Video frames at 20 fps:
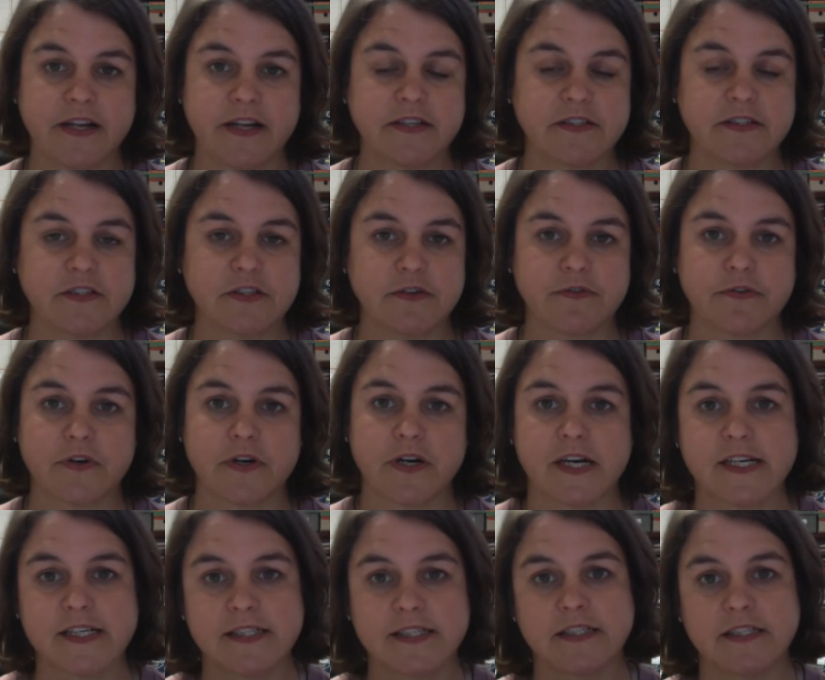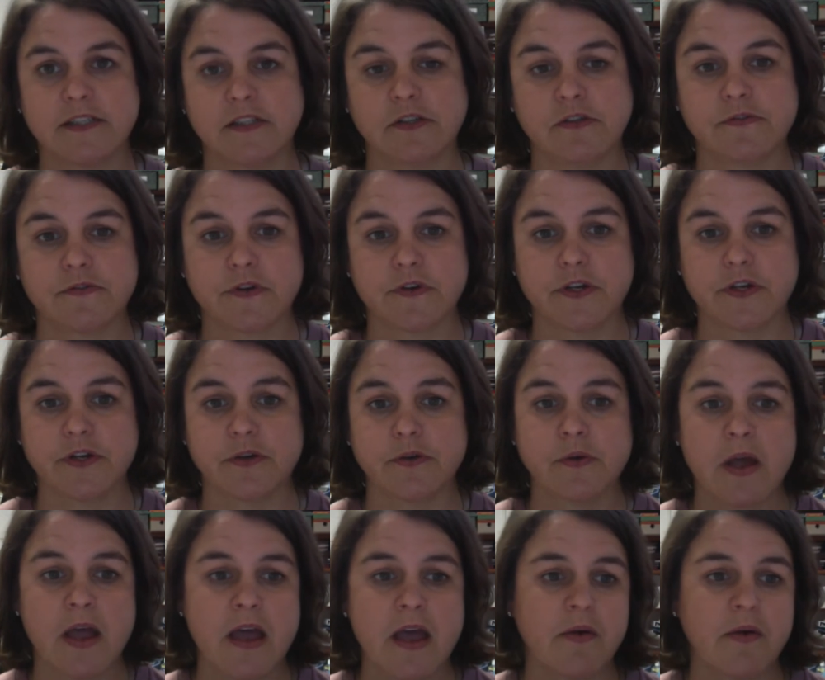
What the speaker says: It's new for us. It's for you.